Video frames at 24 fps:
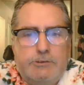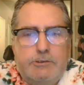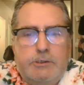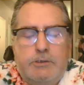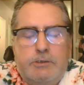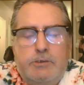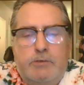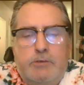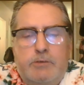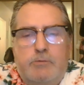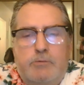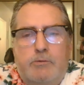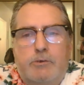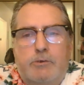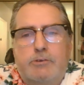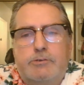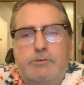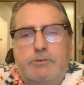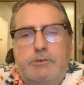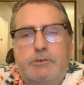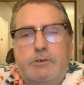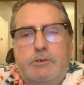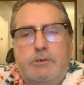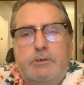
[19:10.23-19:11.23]
In other
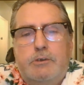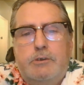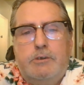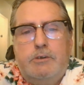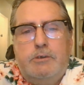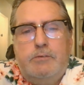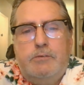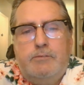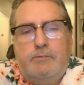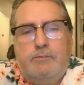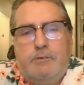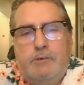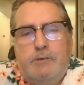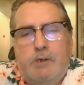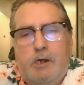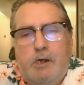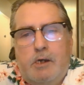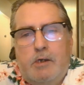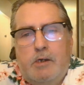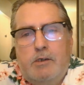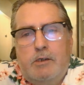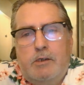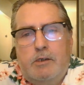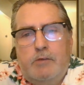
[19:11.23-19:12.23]
words,
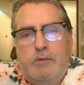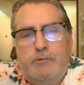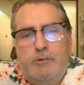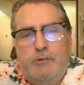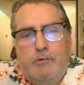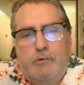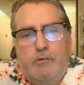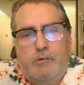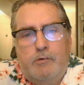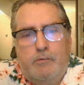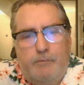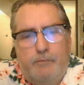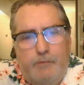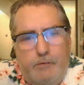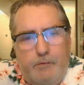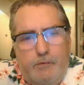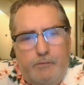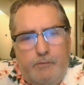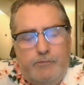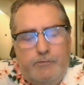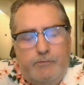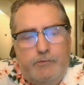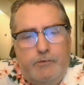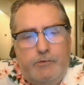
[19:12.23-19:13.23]
if you go
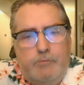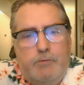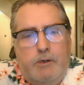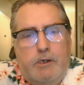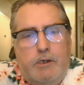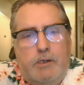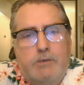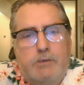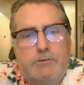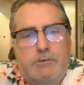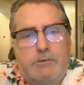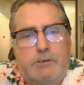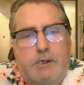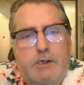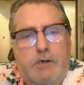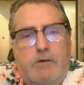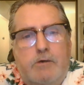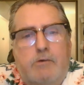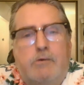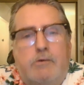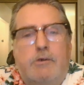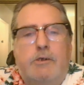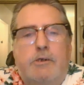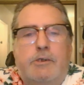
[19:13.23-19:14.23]
50 miles an
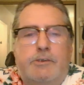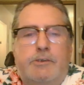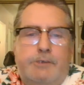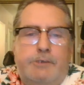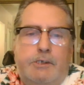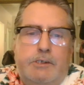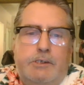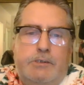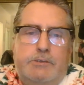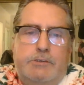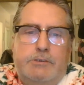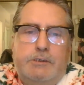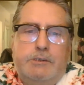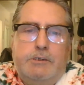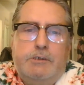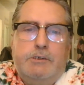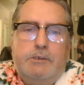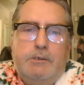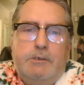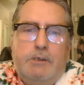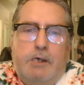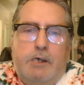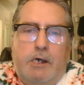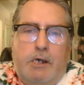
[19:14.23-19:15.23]
hour, it takes
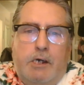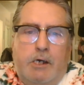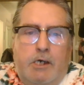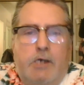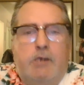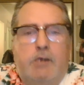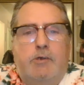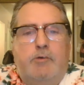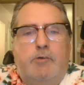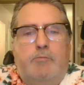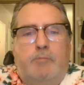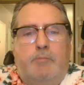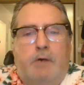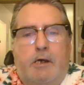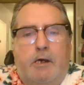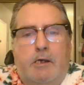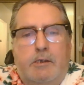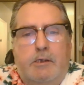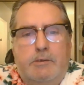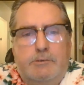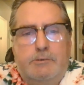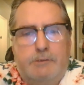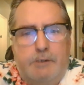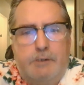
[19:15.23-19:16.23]
100
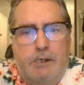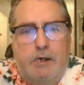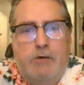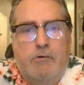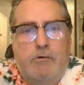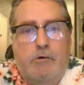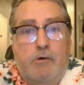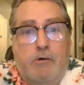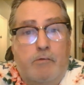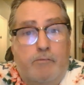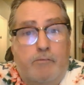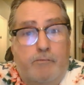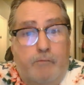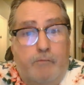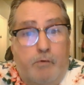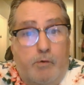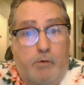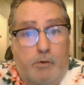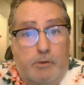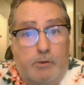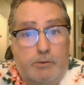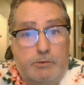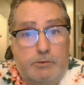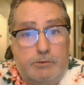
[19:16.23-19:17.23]
miles an hour of
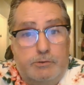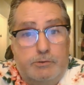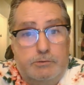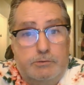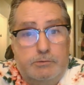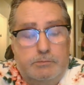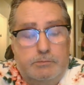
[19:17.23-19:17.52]
force.